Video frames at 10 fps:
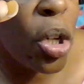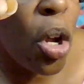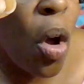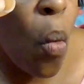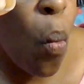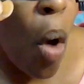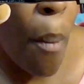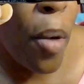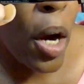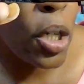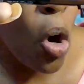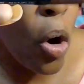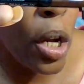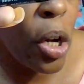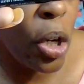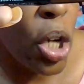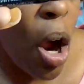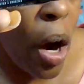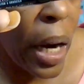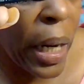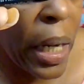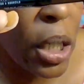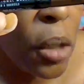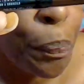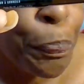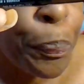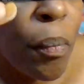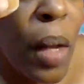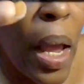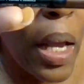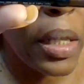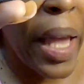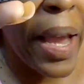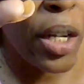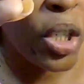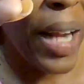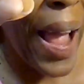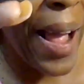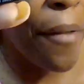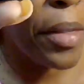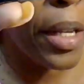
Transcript: local Walmart or your Target and they should have